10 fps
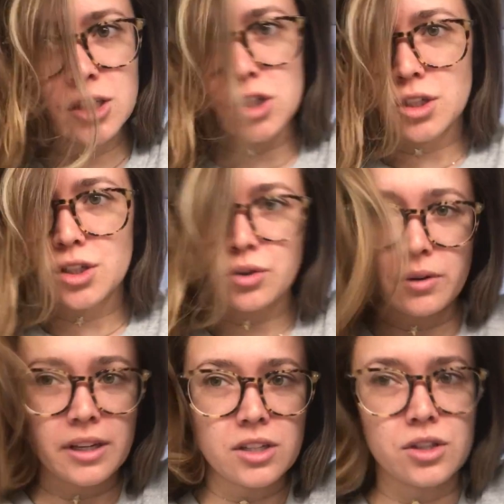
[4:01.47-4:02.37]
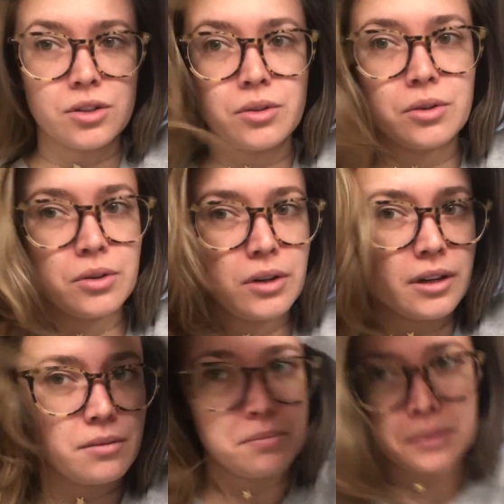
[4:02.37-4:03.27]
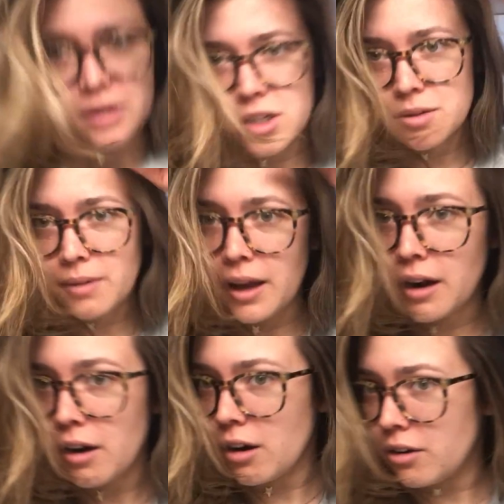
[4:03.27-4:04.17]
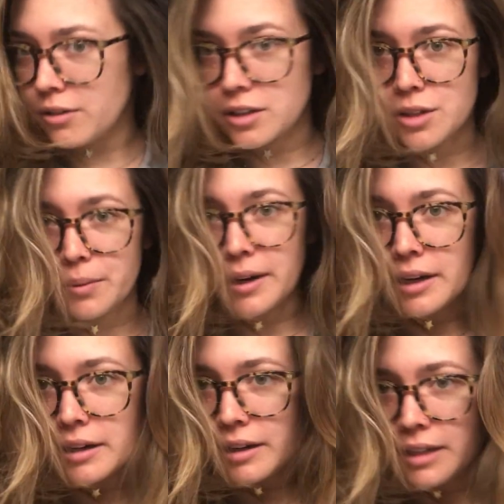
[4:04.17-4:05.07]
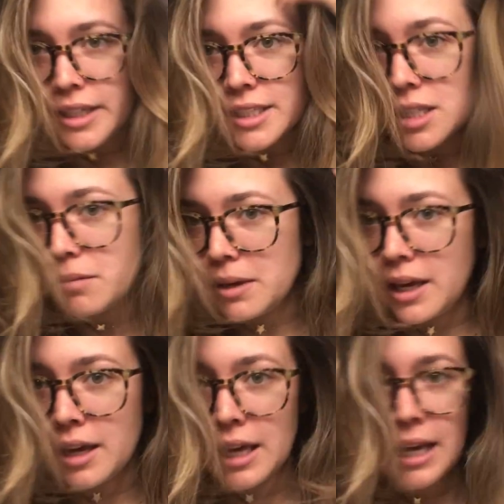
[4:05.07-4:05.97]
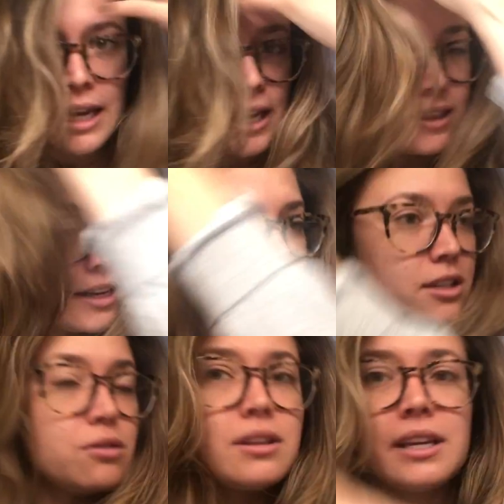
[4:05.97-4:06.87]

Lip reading: just going to push my hair over to where it needs to be, and then I do